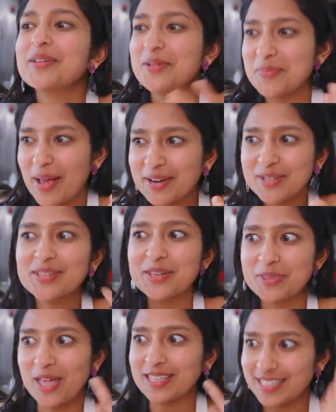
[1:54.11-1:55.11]
And like you
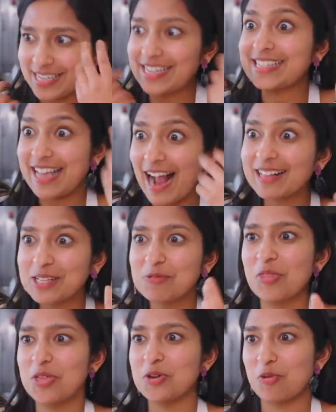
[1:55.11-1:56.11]
imagine, that's like exactly
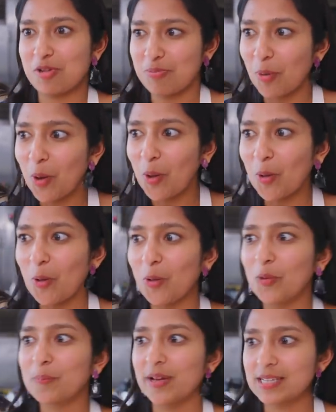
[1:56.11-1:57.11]
what the North
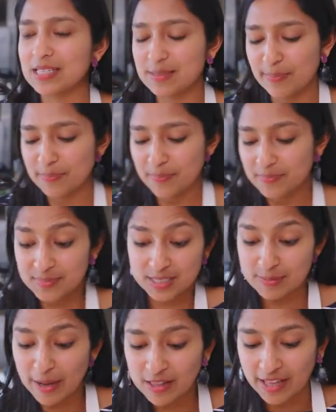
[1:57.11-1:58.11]
Pole must
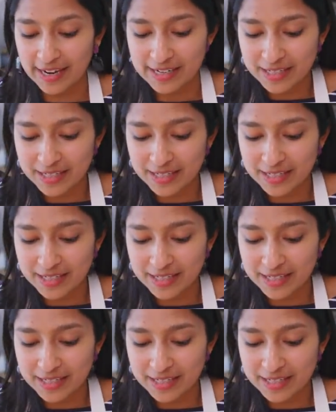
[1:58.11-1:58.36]
smell